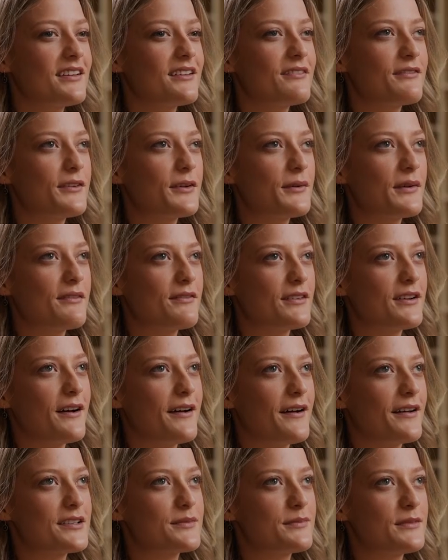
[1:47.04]
If you even
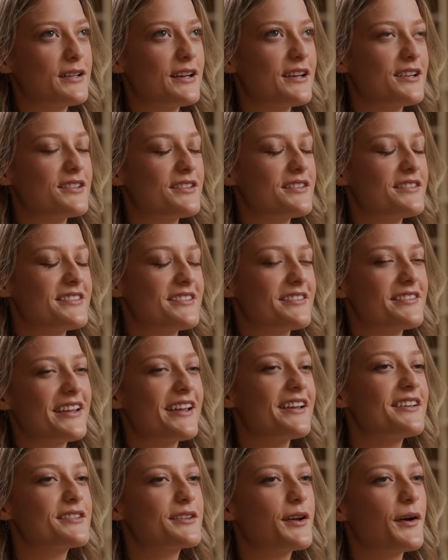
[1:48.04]
ask Malaysians on
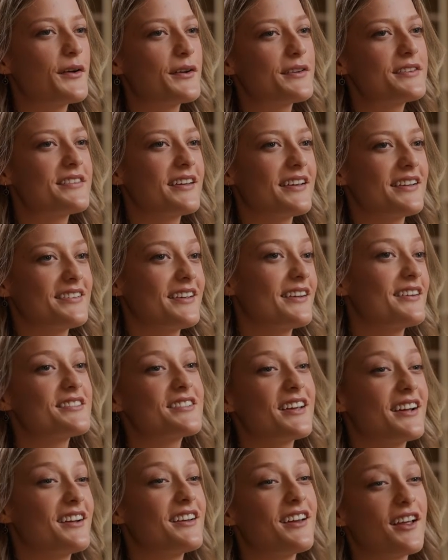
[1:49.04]
the East Coast, they say
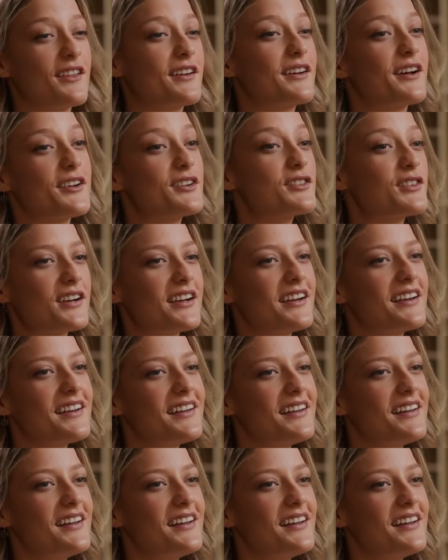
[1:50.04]
it's like another country.